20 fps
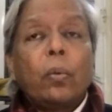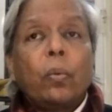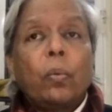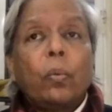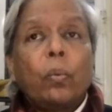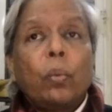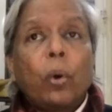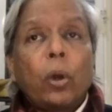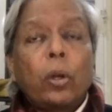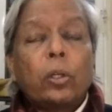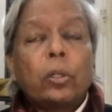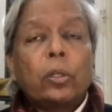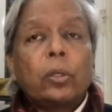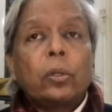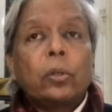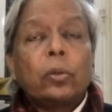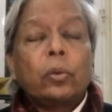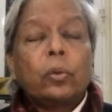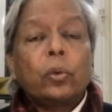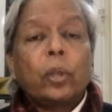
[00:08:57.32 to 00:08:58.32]
what
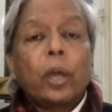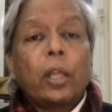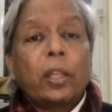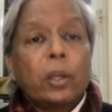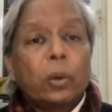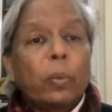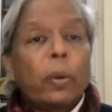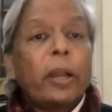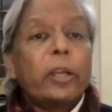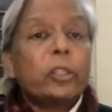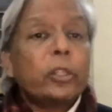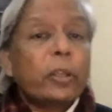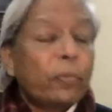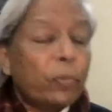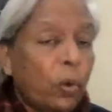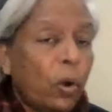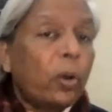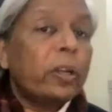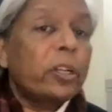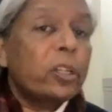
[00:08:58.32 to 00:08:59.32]
could otherwise
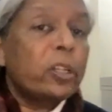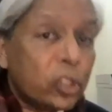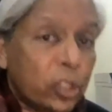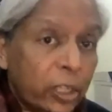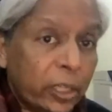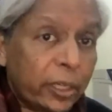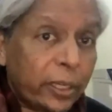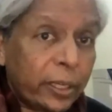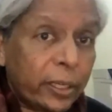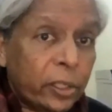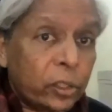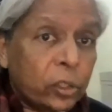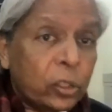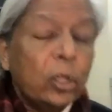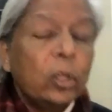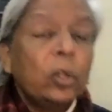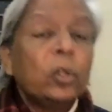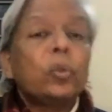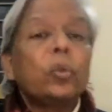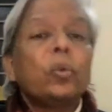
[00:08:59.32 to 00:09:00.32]
have gone in
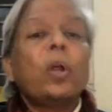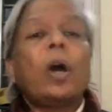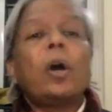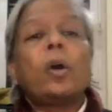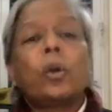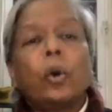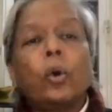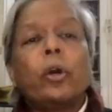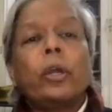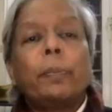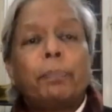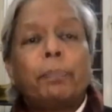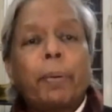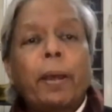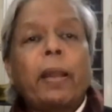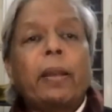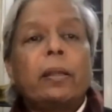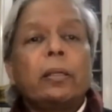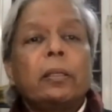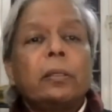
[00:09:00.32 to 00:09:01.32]
series to now go in
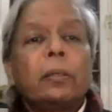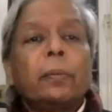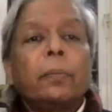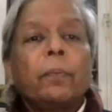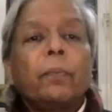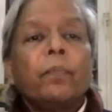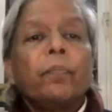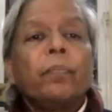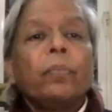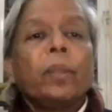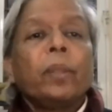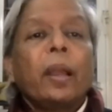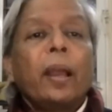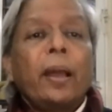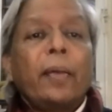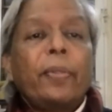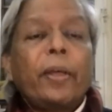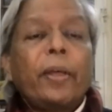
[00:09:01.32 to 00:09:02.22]
parallel. And